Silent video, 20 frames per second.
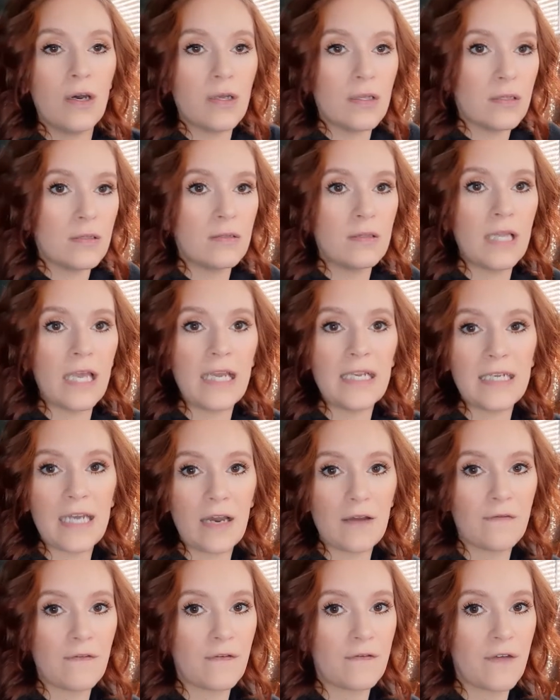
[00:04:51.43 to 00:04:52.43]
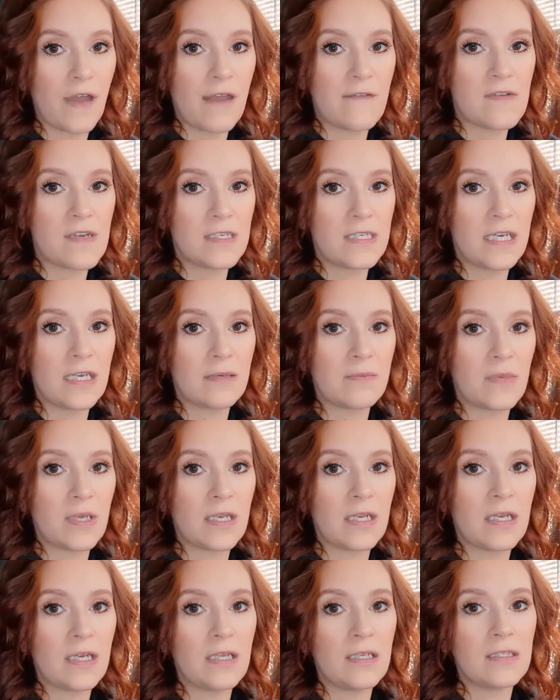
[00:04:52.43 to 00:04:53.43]
lay down for 5 to 10
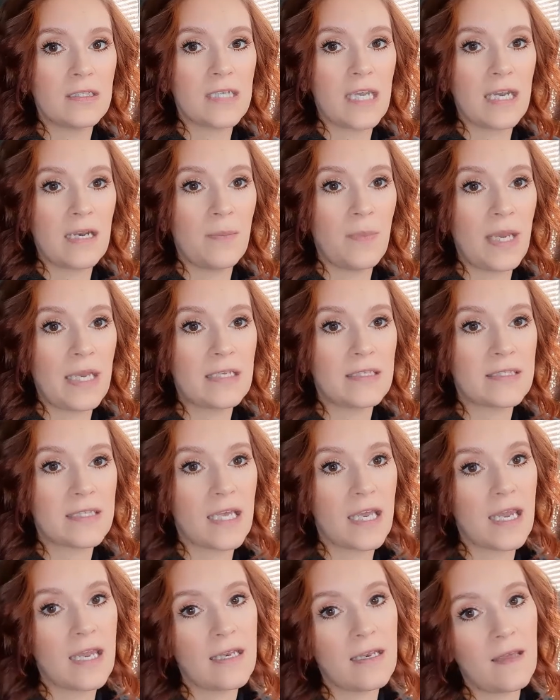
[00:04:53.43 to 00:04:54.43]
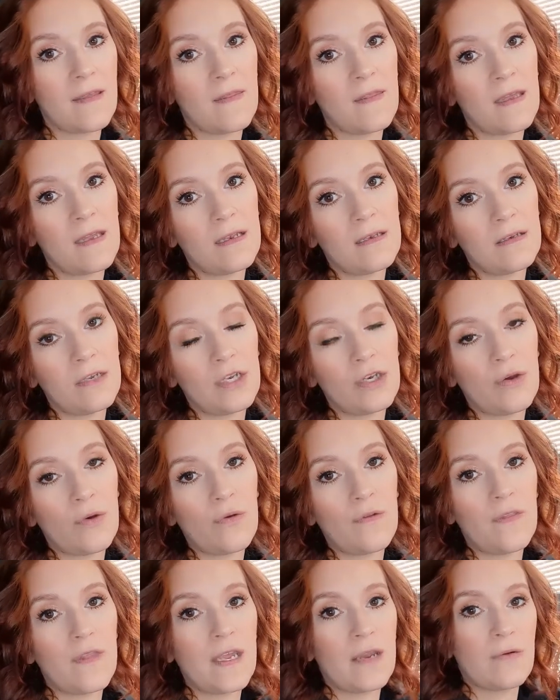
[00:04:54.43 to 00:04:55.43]
minutes, get a baseline, and
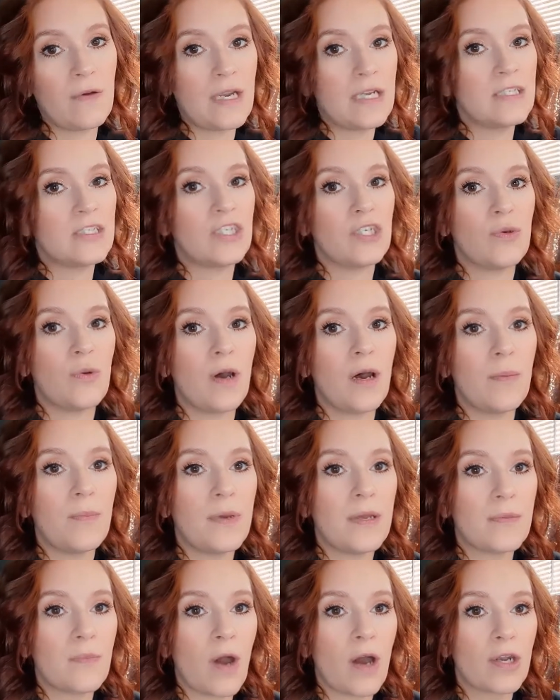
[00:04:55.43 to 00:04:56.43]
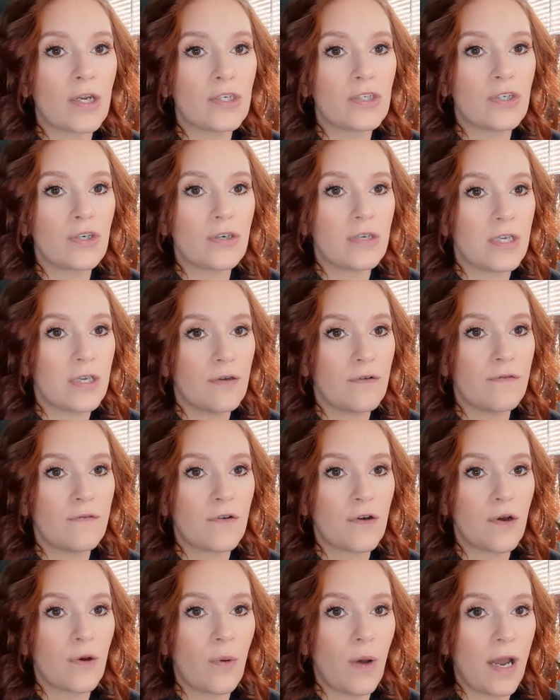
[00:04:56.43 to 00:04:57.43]
then, they raise you up and monitor you
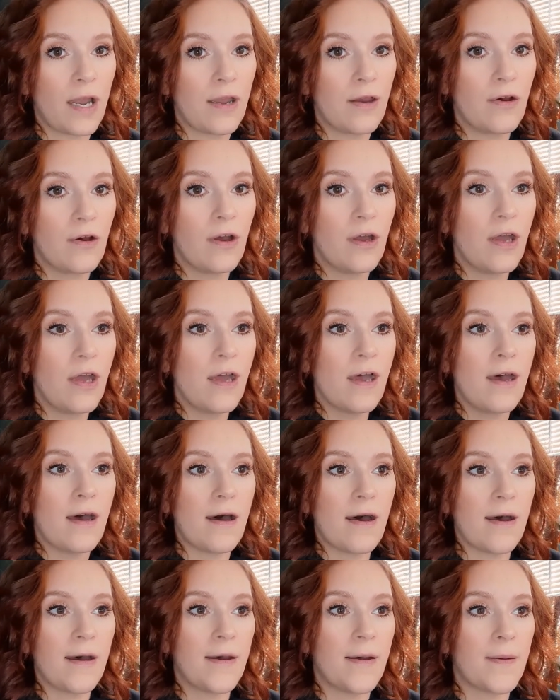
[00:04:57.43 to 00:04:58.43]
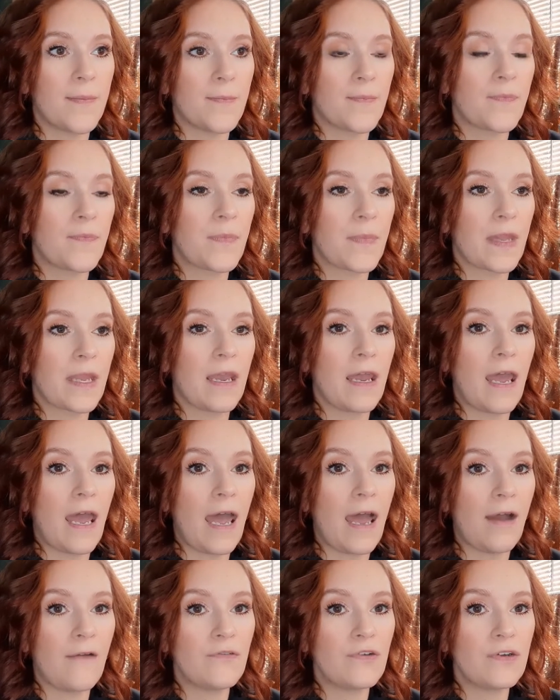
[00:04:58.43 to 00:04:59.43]
for a while.
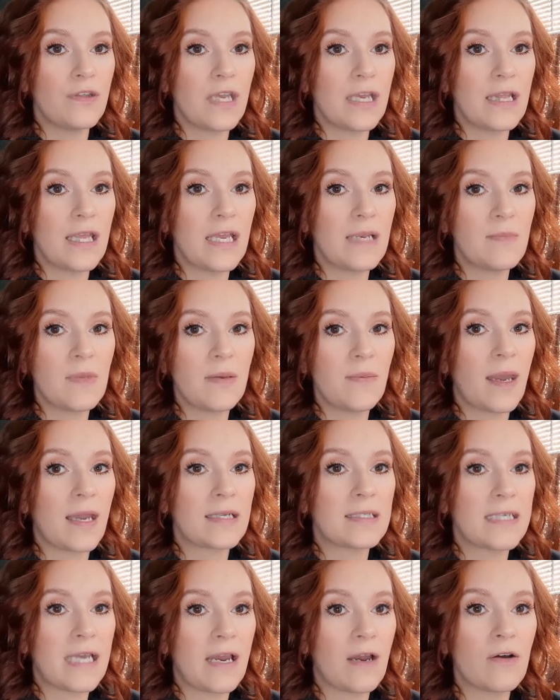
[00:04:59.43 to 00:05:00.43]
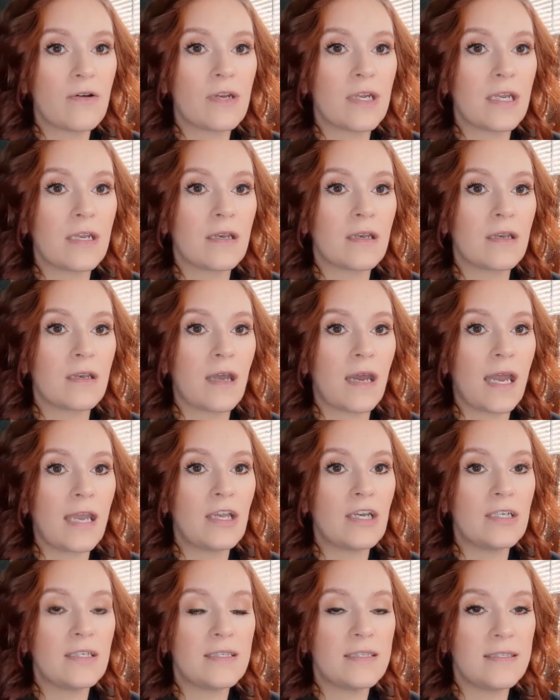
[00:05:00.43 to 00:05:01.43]
after they laid me back down and I
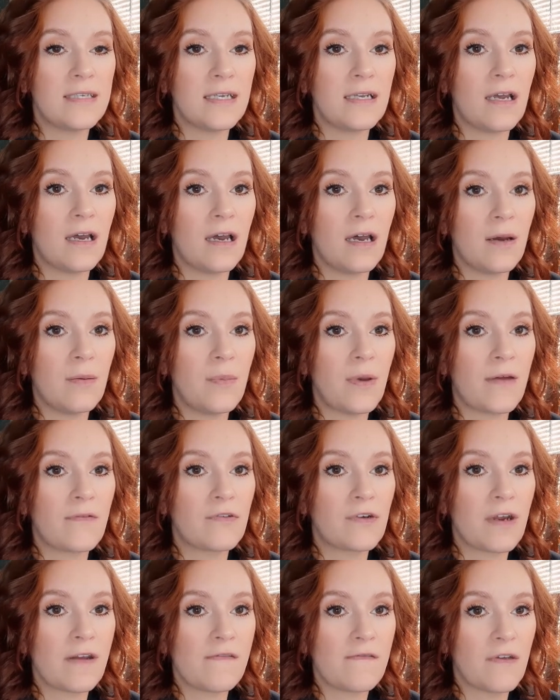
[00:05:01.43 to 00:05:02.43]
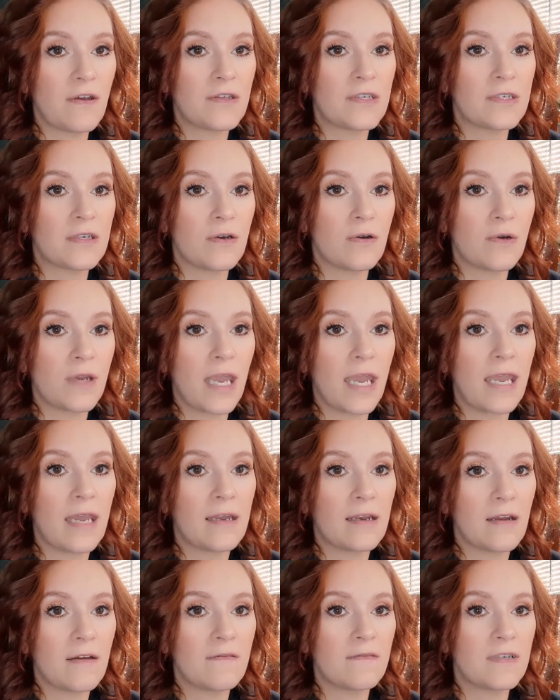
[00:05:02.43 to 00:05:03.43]
could sit up, after I felt okay
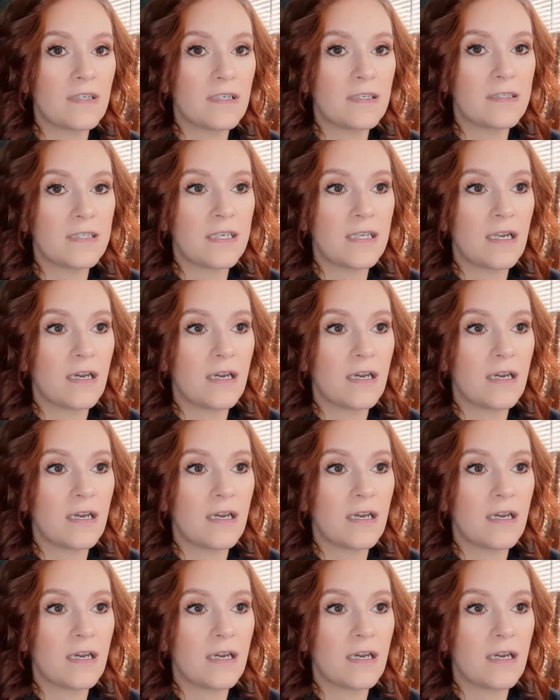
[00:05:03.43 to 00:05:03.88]
enough to sit